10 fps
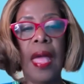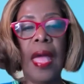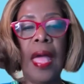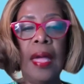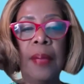
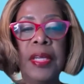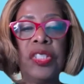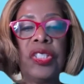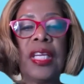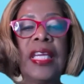is
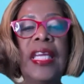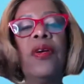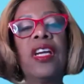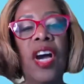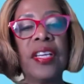
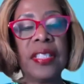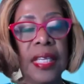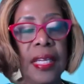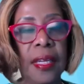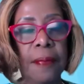Shakira
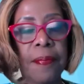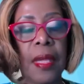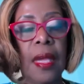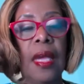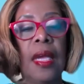Garcia.
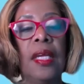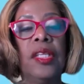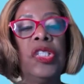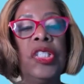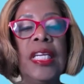
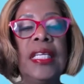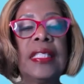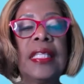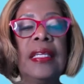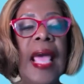She is
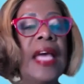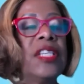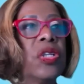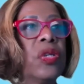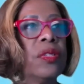the
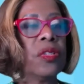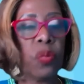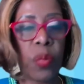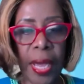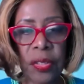National
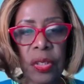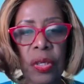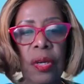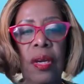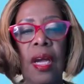
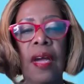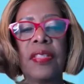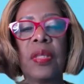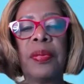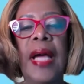Director of
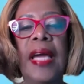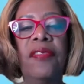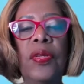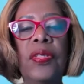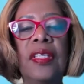Supply
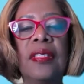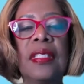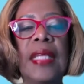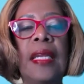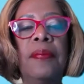Diversity and
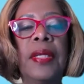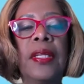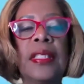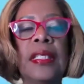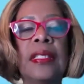
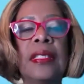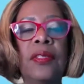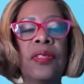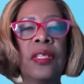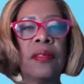Sustainability,
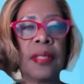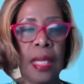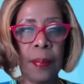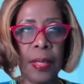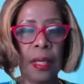Caesars
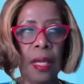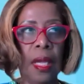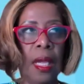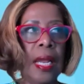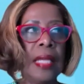Entertainment.
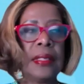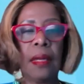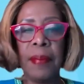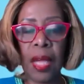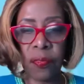And I said a
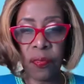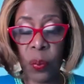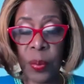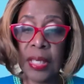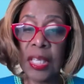mouthful
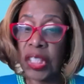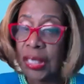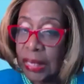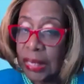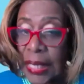because she
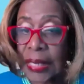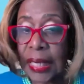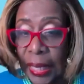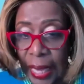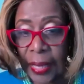does a
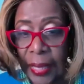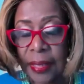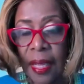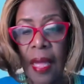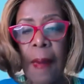lot,
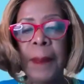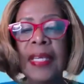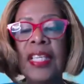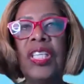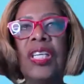
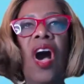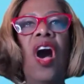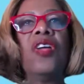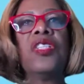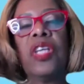because she
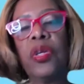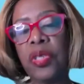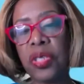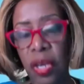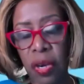also
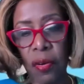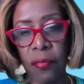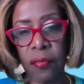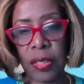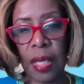
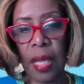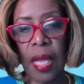serves